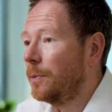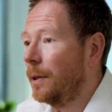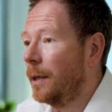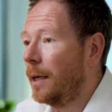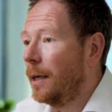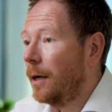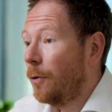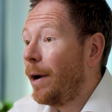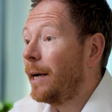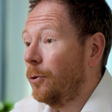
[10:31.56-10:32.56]
were at a
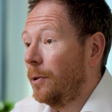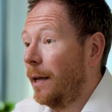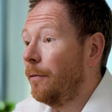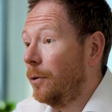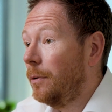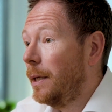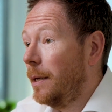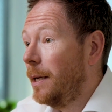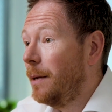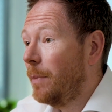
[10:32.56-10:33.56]
record level
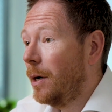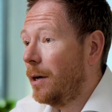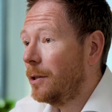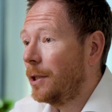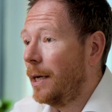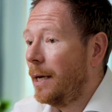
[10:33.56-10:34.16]
in March.